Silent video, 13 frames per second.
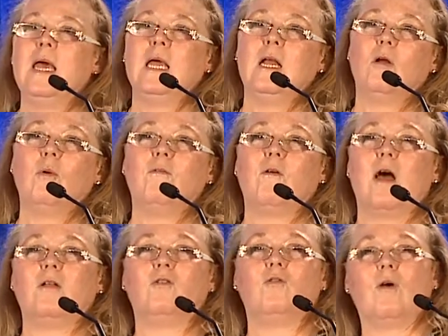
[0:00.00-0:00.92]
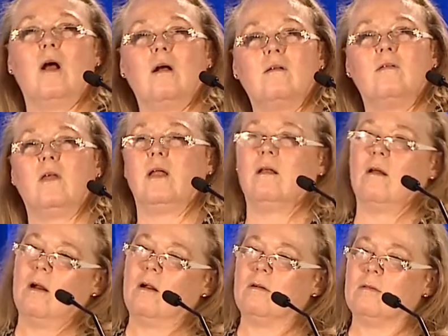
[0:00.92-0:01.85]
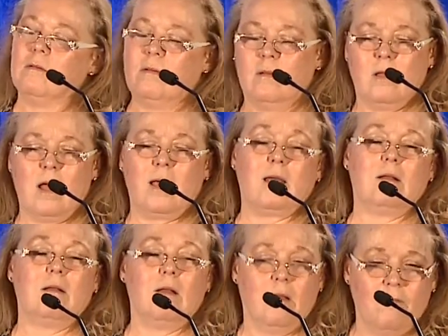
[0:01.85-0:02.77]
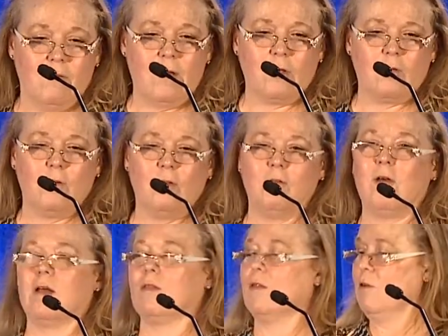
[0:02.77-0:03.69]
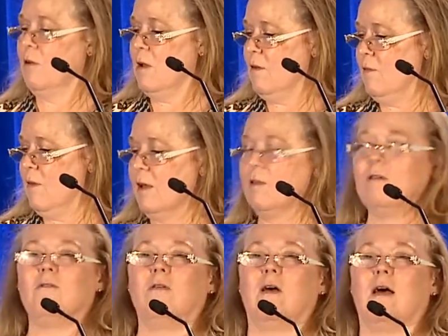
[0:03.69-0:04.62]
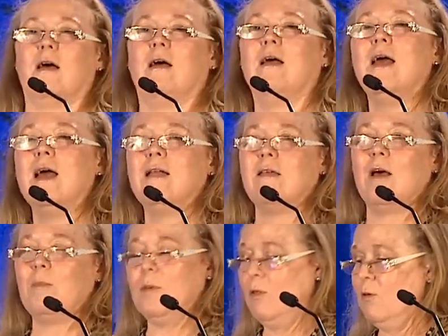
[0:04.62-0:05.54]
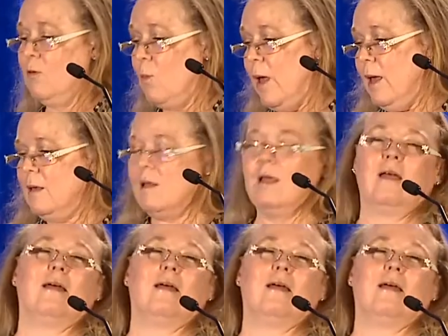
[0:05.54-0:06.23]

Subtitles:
We've got drugs that are, I can vouch for the fact that they're not effective to help you lose weight.